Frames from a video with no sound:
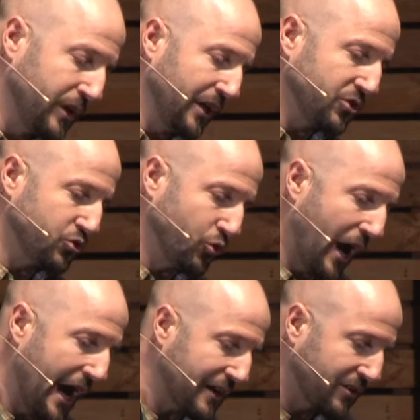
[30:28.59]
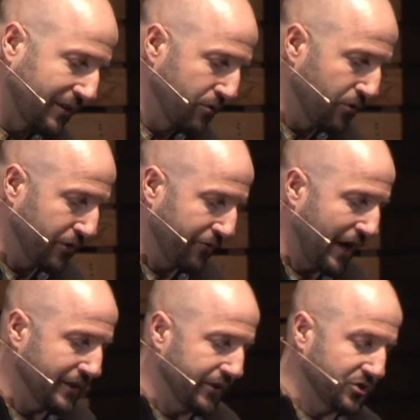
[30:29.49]
get dragged through the
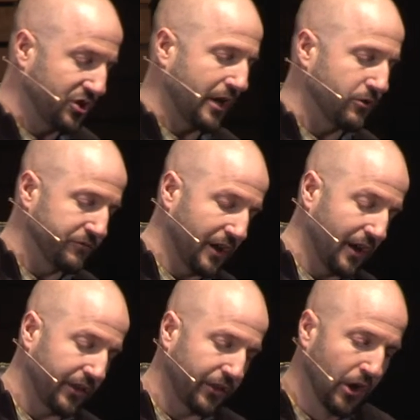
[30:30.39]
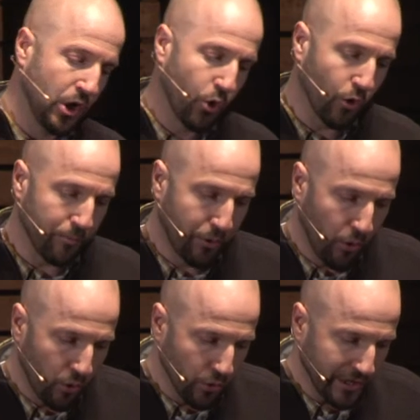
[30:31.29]
valley of the shadow of death or
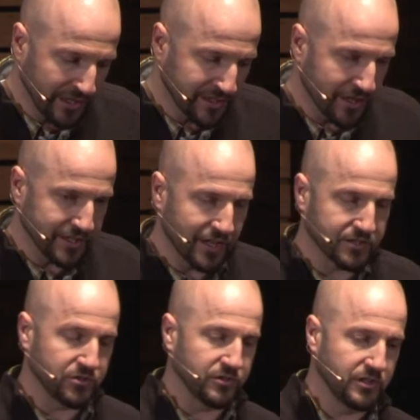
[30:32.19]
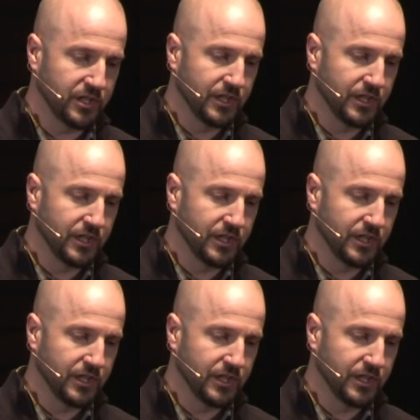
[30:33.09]
pulled into the desert,